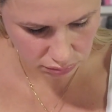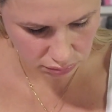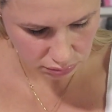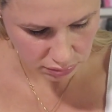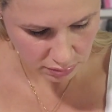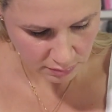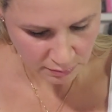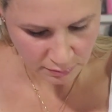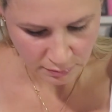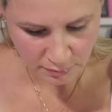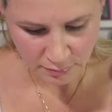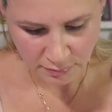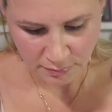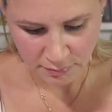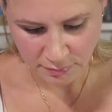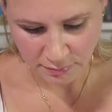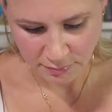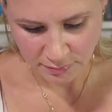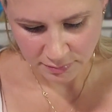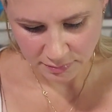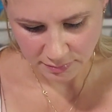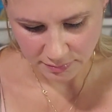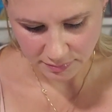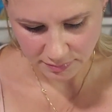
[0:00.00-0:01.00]

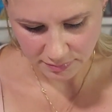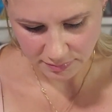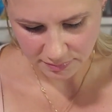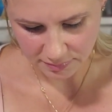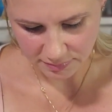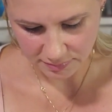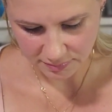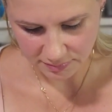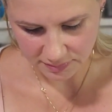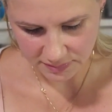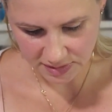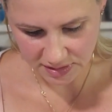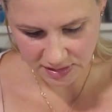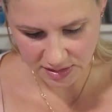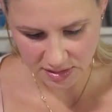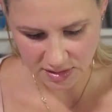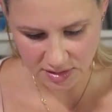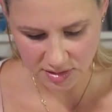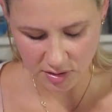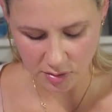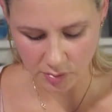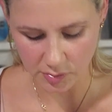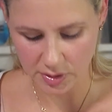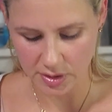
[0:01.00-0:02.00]
this is
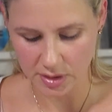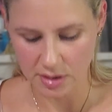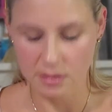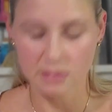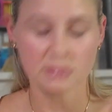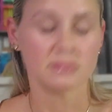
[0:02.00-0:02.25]
so cute,